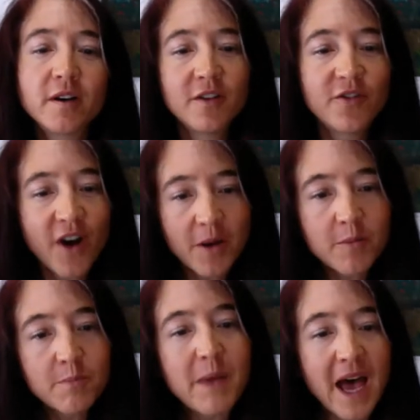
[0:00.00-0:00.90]
The front
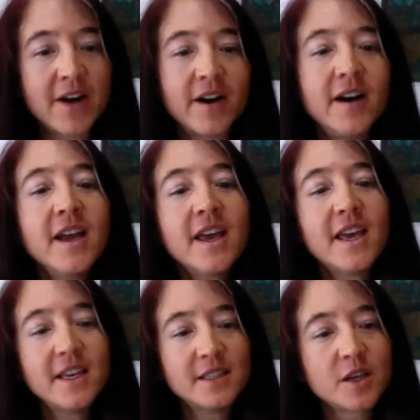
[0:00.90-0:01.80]
matter
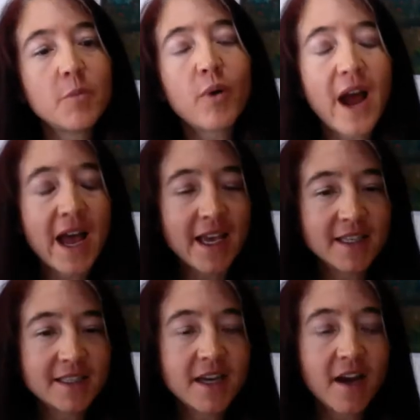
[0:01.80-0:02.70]
is
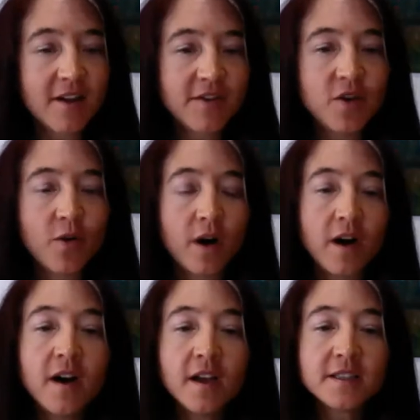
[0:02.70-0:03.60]
comprised of
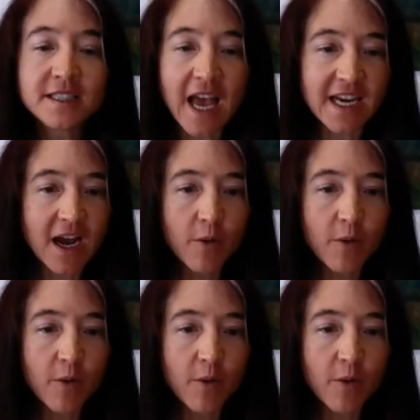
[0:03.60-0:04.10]
your sign out